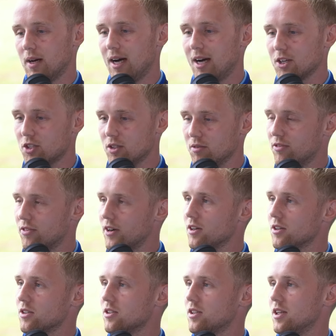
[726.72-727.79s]
action
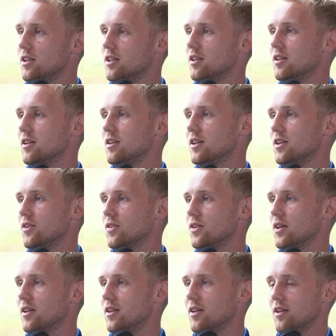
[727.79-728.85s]
first, and
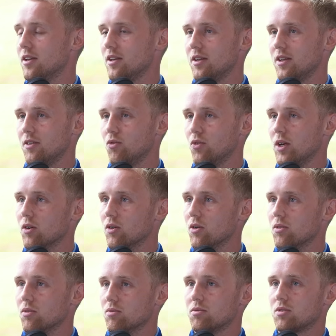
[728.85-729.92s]
the
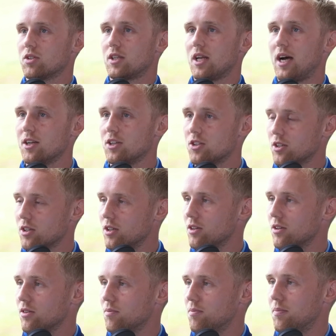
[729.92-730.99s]
real
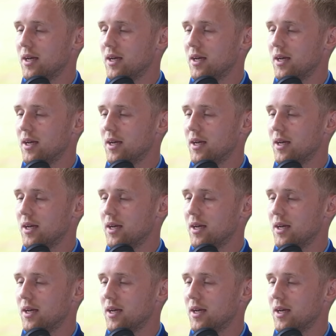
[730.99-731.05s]
stature,